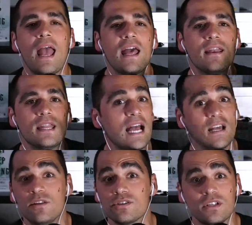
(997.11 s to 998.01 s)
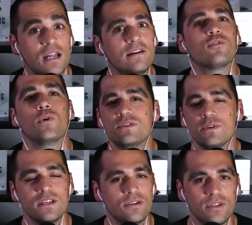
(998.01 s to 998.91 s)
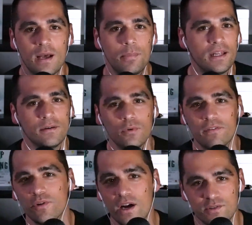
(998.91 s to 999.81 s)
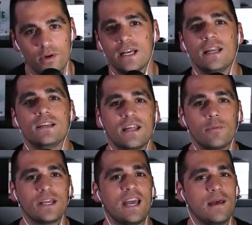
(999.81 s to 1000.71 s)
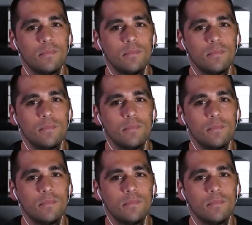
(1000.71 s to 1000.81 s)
And there's a lot of different ways we can do that. But if you guys want to get into that, we can.